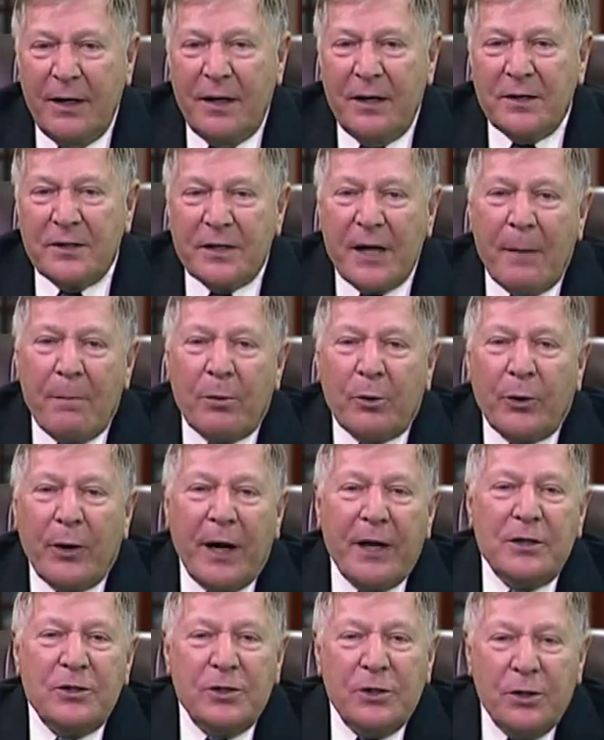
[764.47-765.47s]

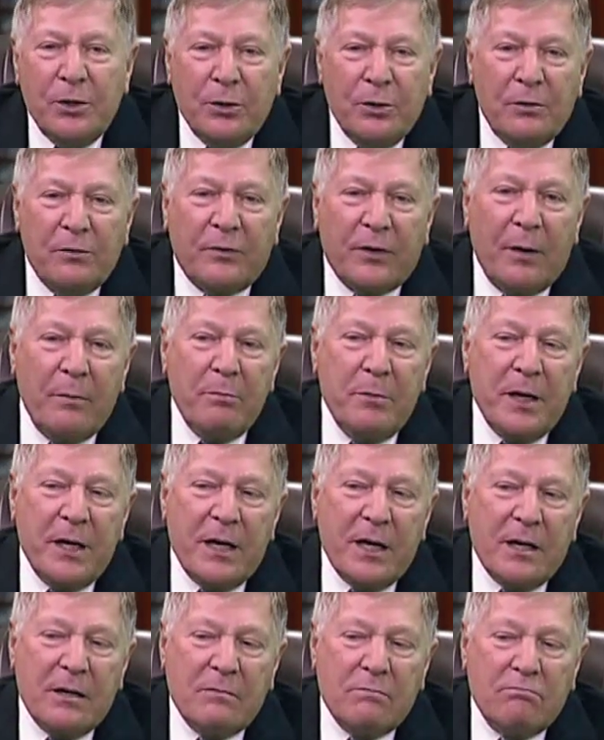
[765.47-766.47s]
separates you from
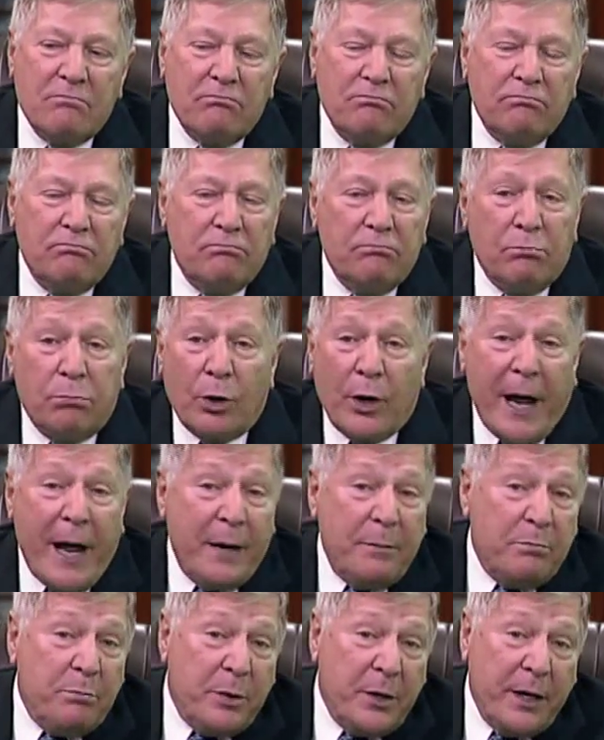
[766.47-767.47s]
being
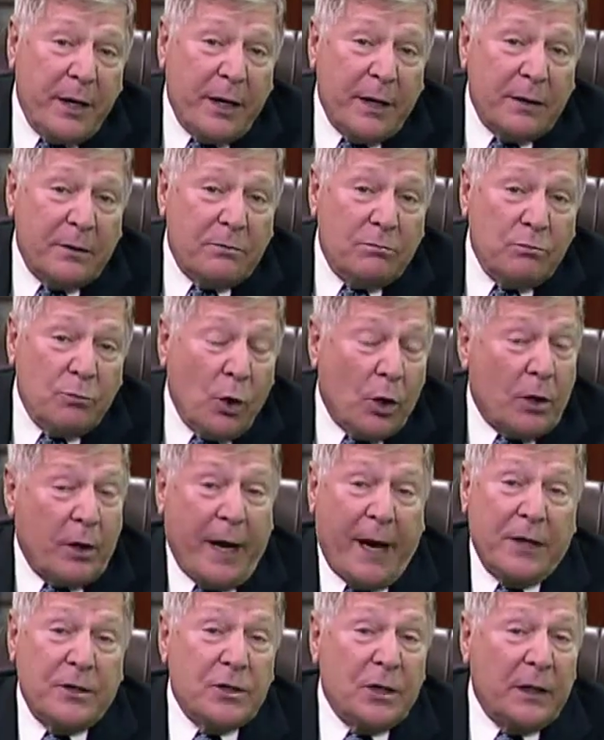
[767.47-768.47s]
Brad Pitt or
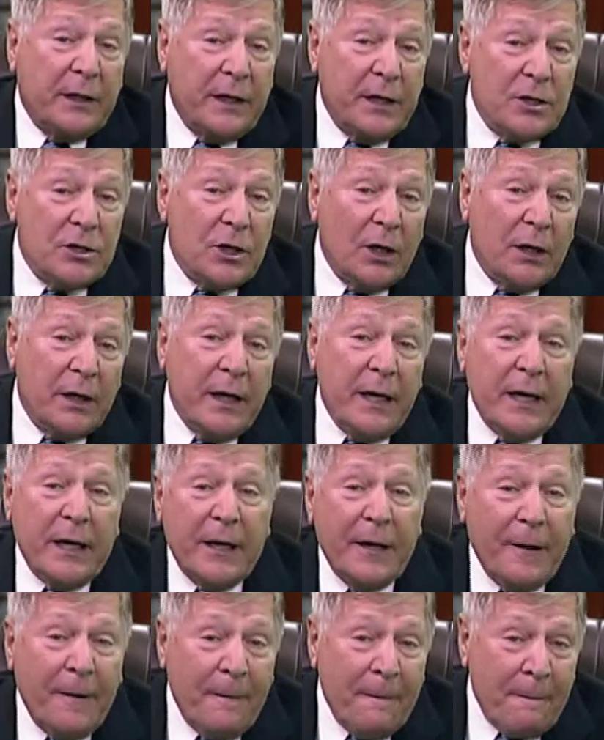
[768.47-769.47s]
Angelina Jolie.